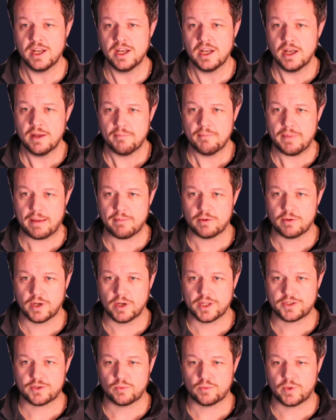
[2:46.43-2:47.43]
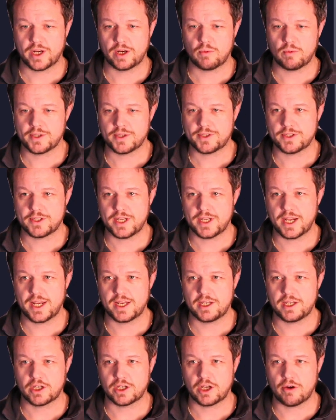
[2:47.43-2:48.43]
maybe once a week, once a day, you're
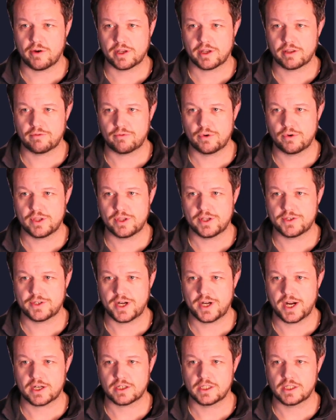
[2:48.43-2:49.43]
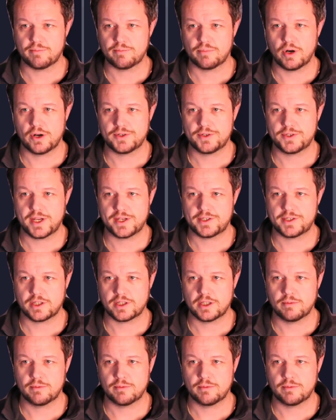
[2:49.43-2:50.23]
going through this and actually processing them.